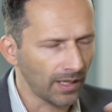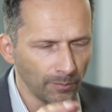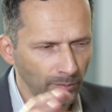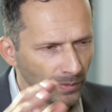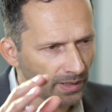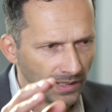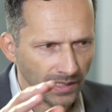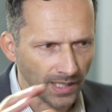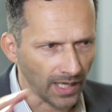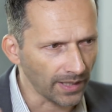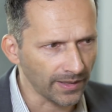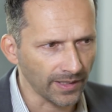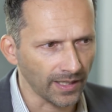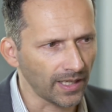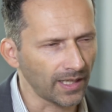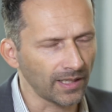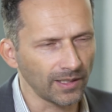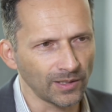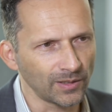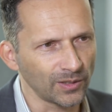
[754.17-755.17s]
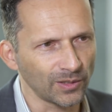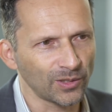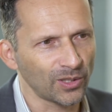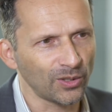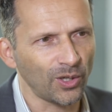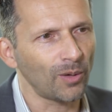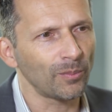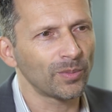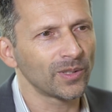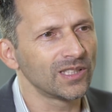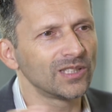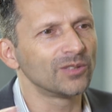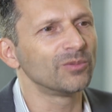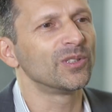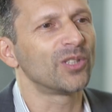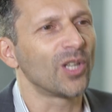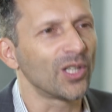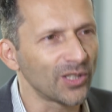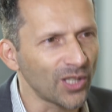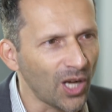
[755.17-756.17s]
many other uh, companies
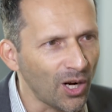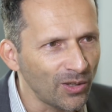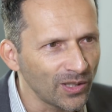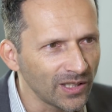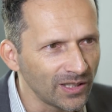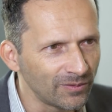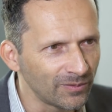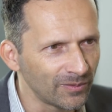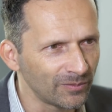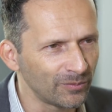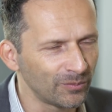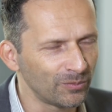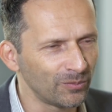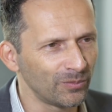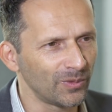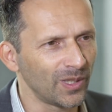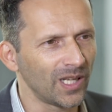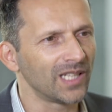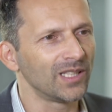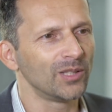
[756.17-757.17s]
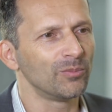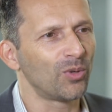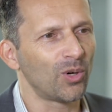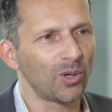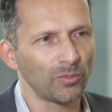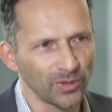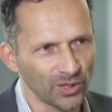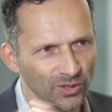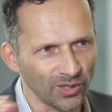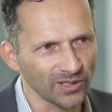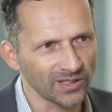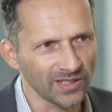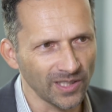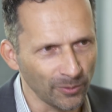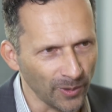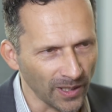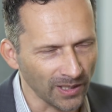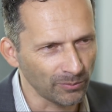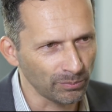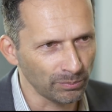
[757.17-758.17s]
we don't know even anymore because
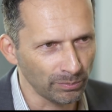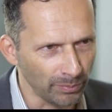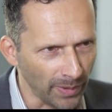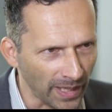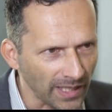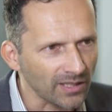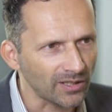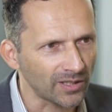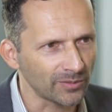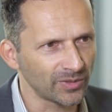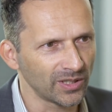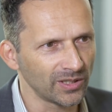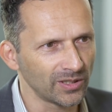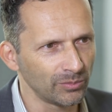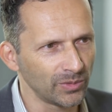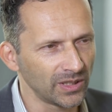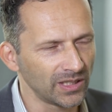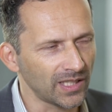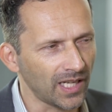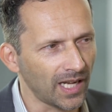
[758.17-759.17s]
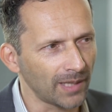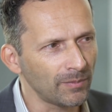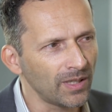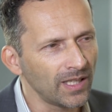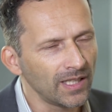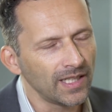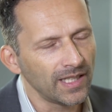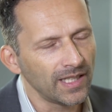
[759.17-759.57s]
they went bankrupt in the meantime,